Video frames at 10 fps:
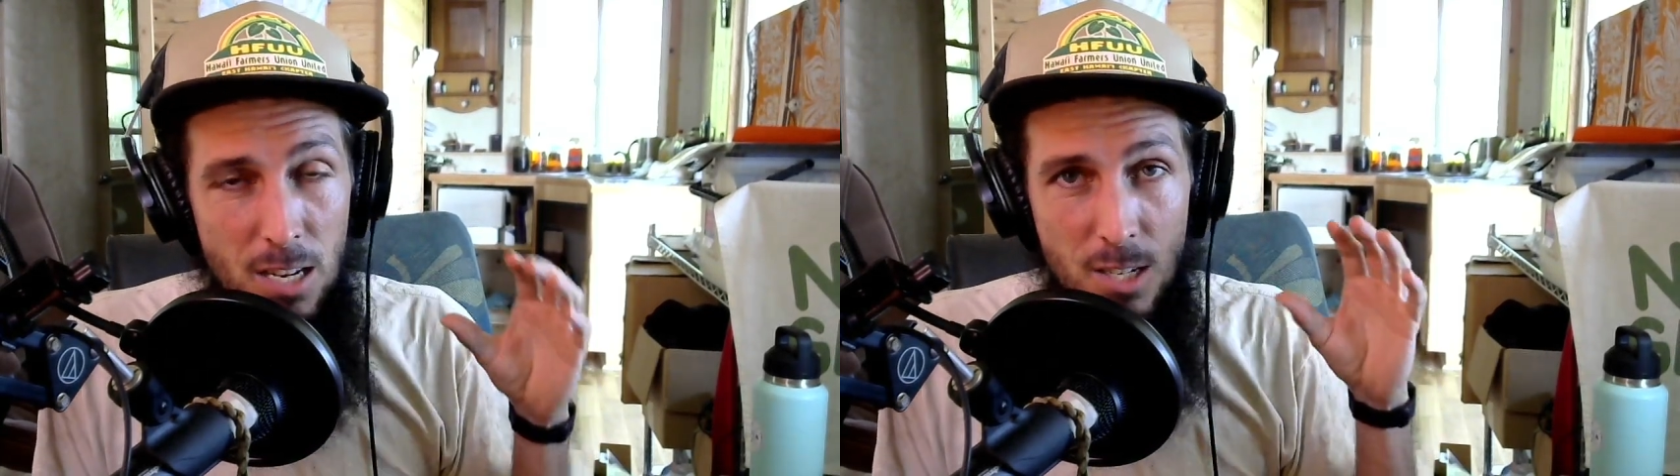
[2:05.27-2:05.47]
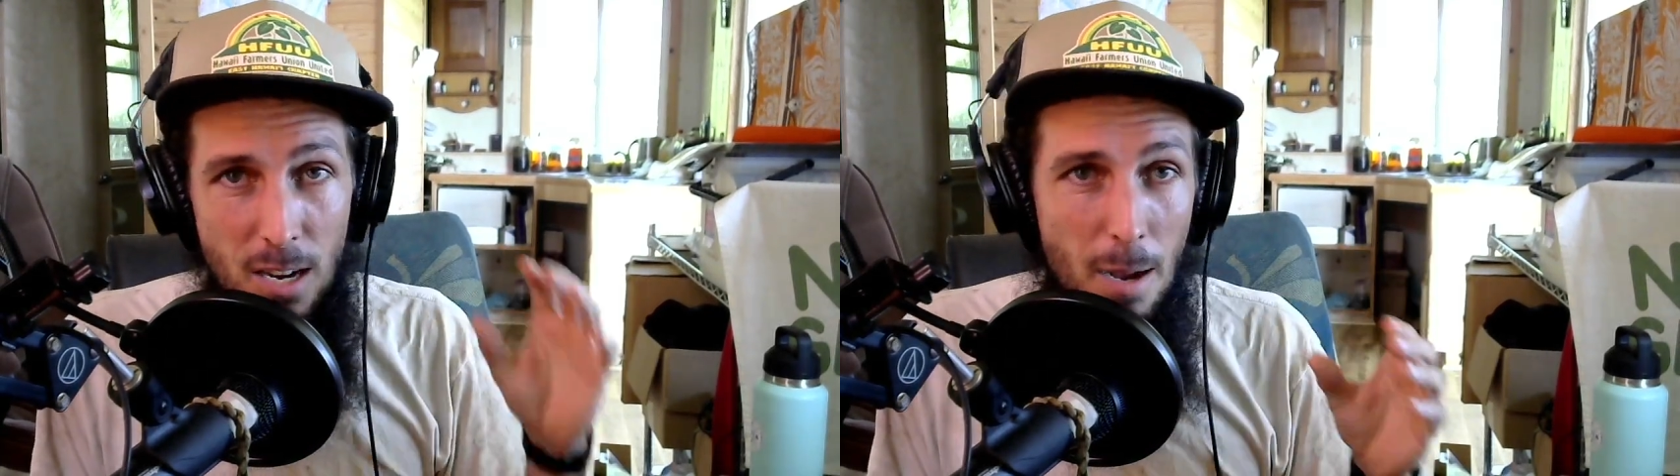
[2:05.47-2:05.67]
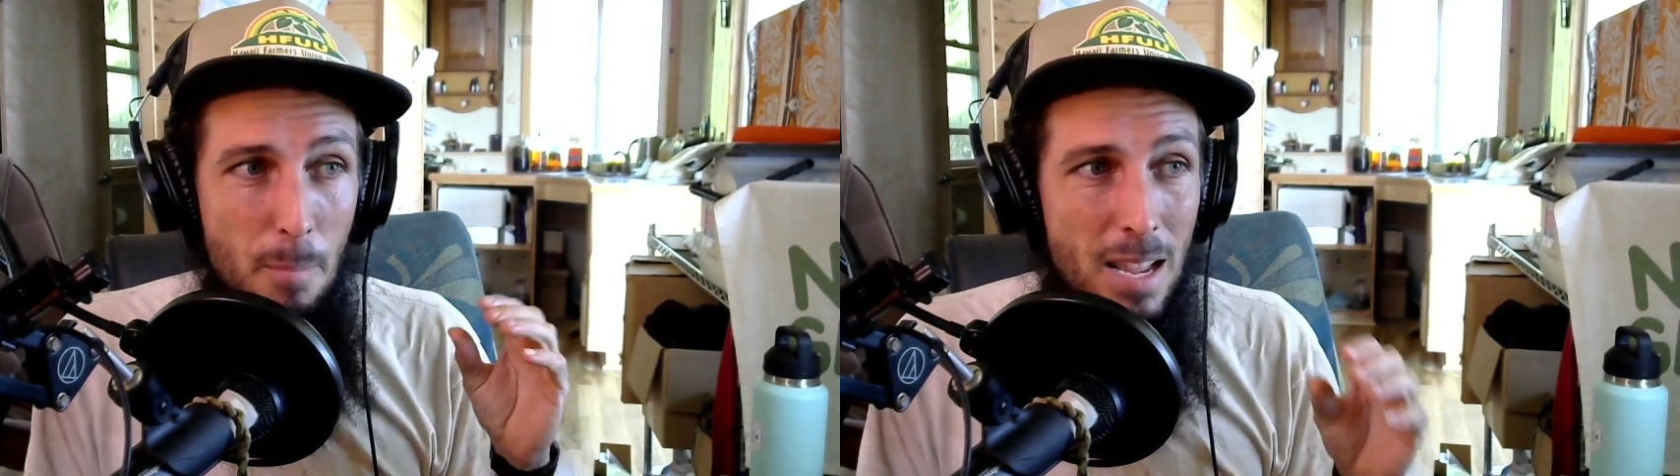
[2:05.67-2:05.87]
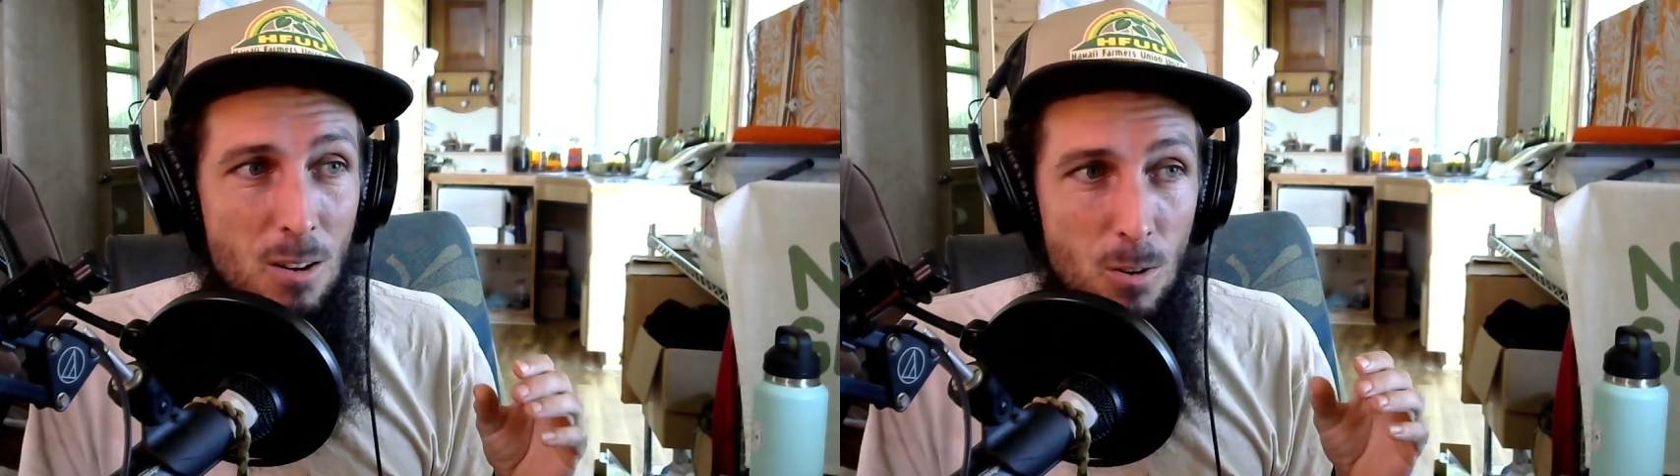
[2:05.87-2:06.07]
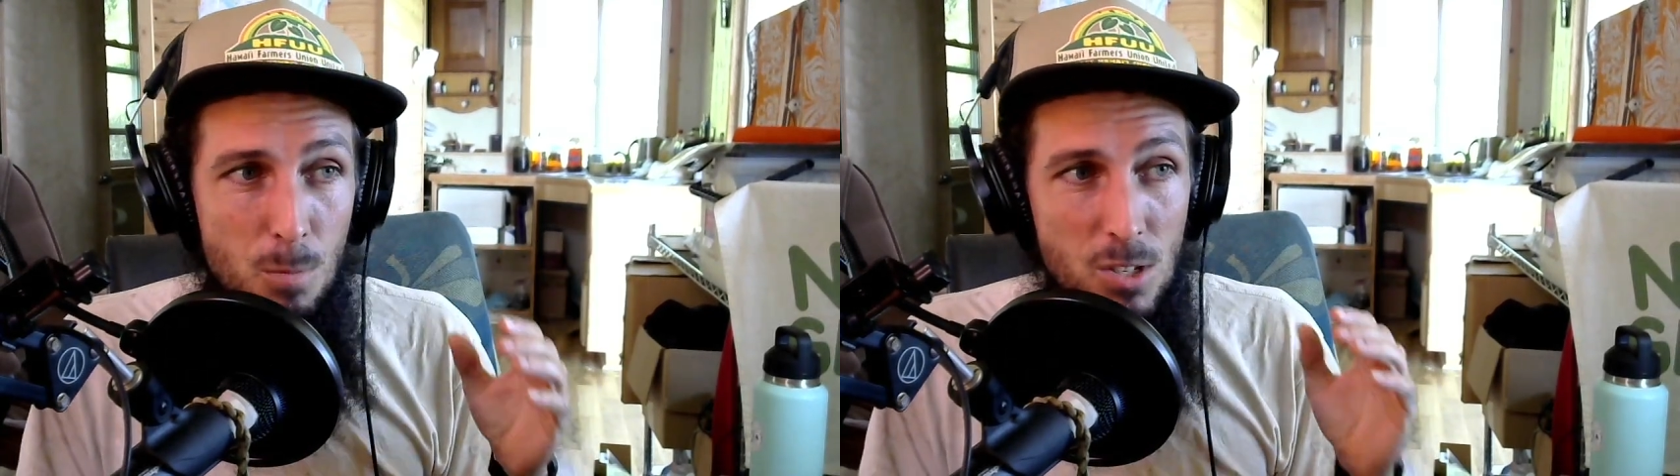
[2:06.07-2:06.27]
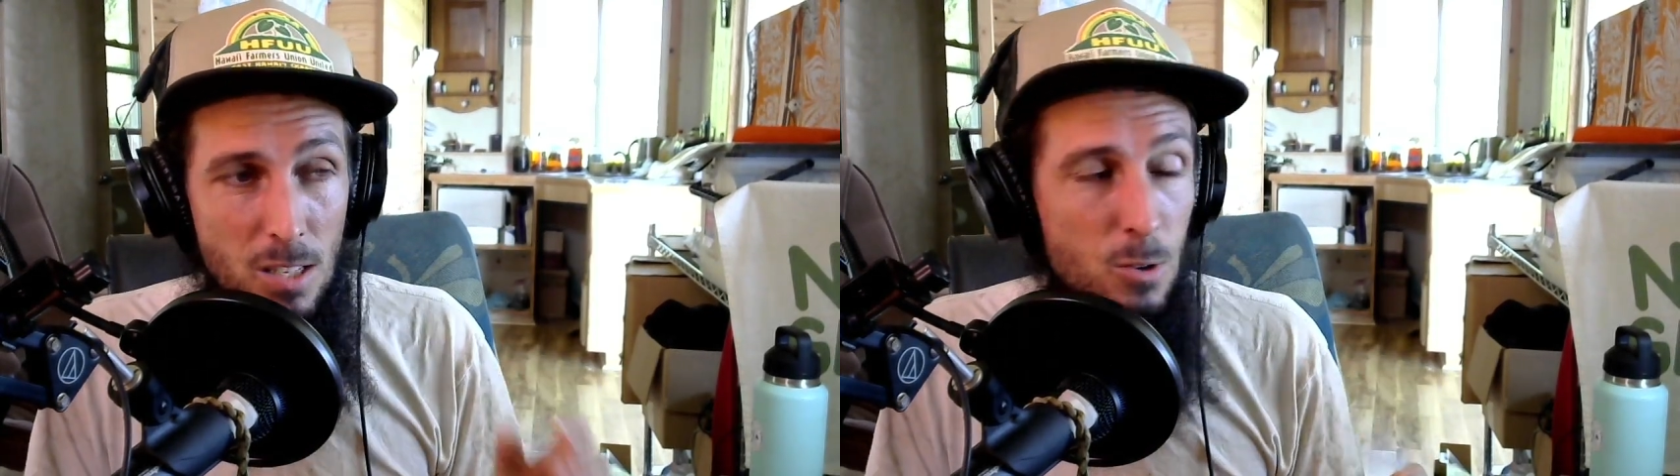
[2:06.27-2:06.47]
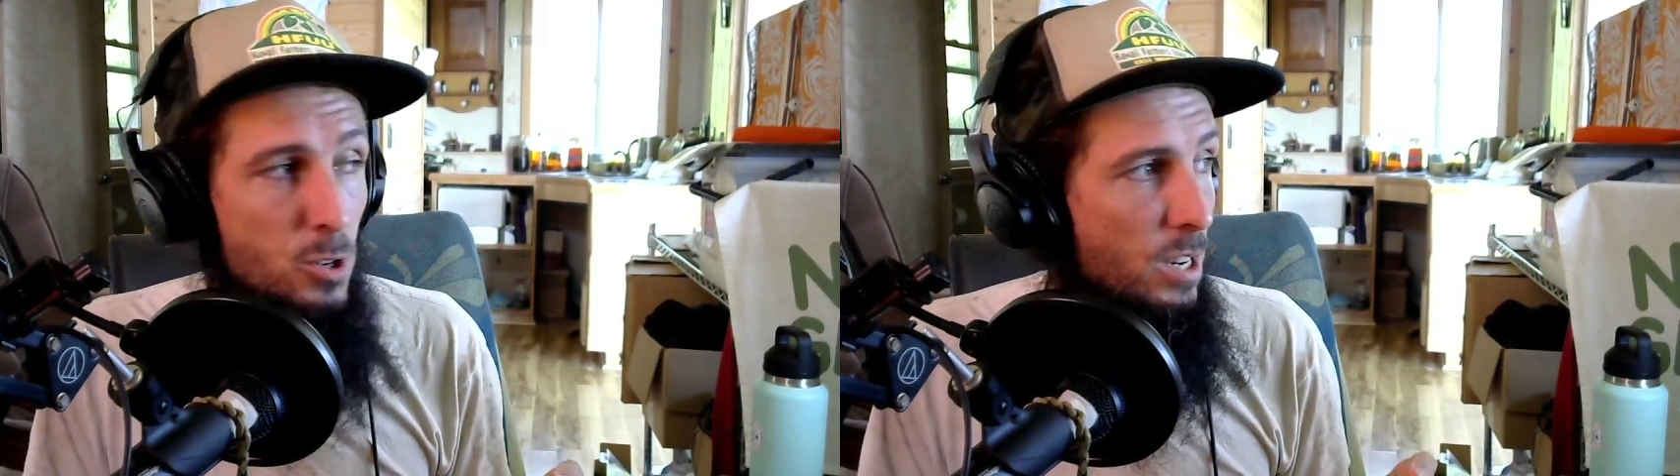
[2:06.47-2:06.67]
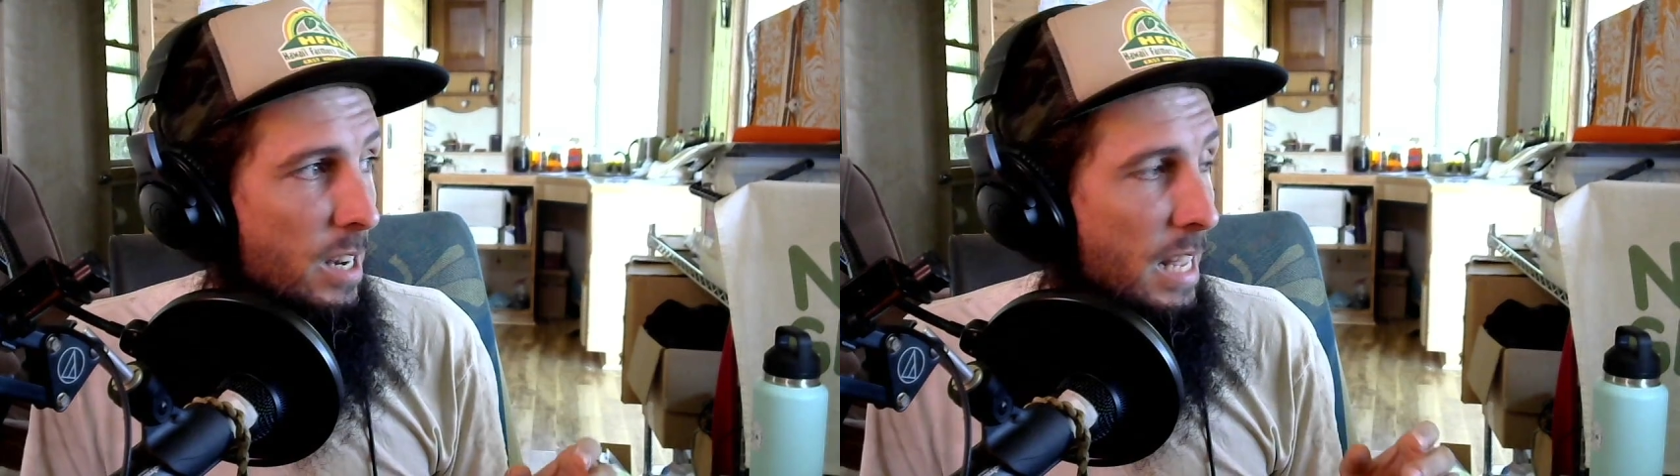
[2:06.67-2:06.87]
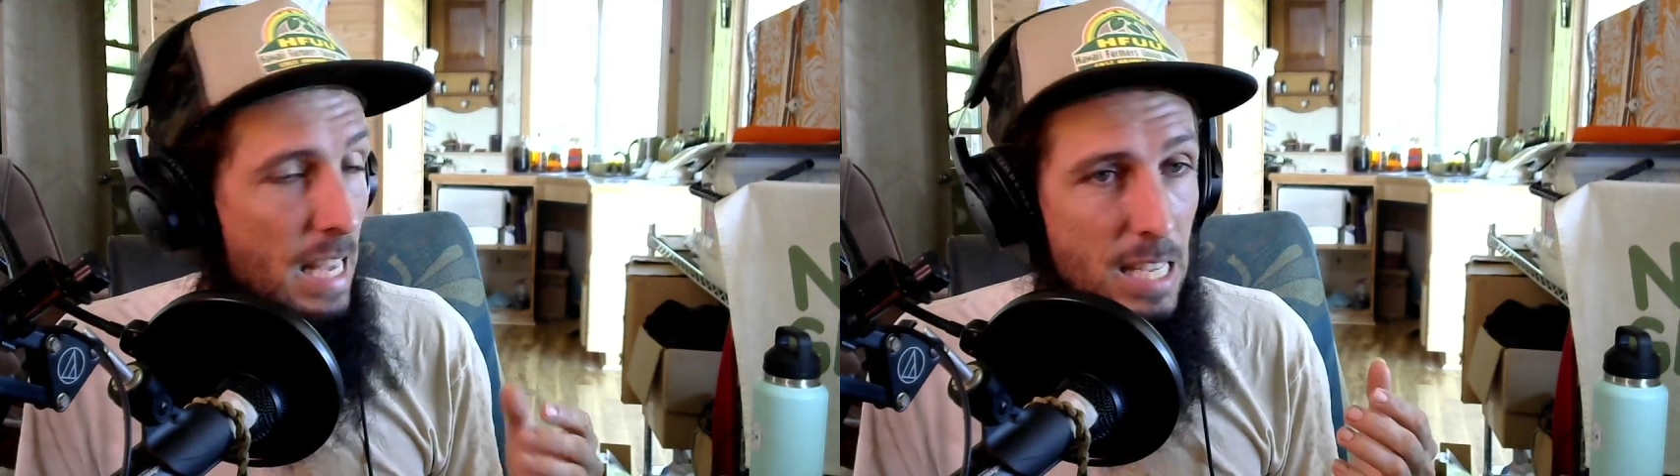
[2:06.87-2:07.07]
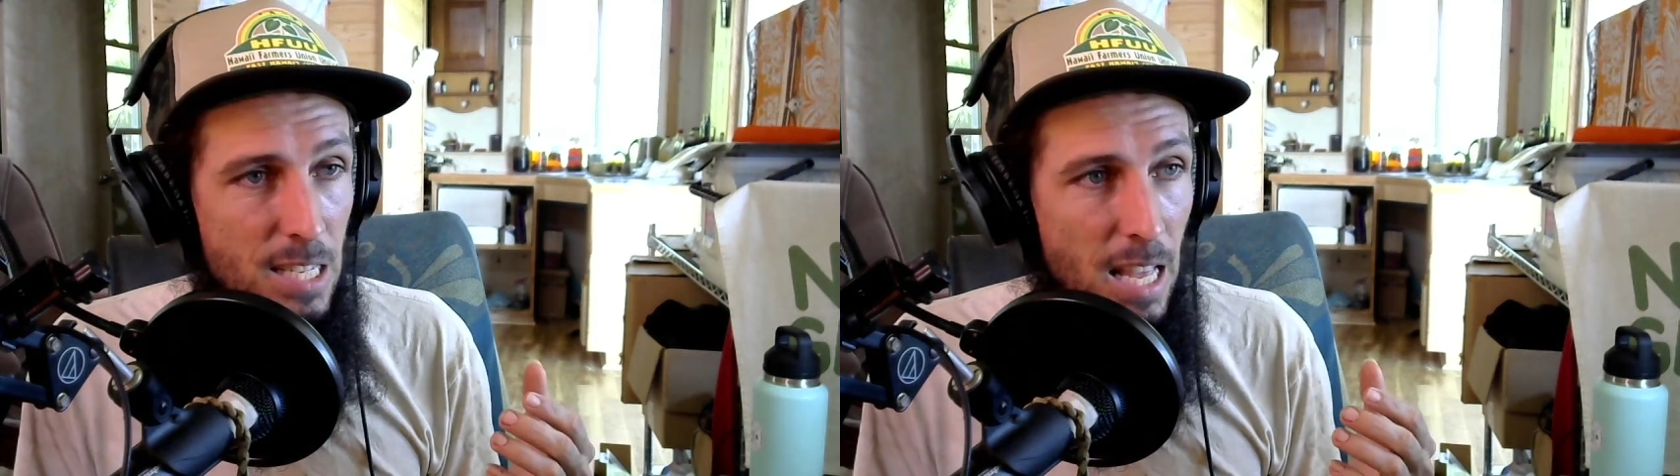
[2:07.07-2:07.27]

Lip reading: Jadam microbe solution is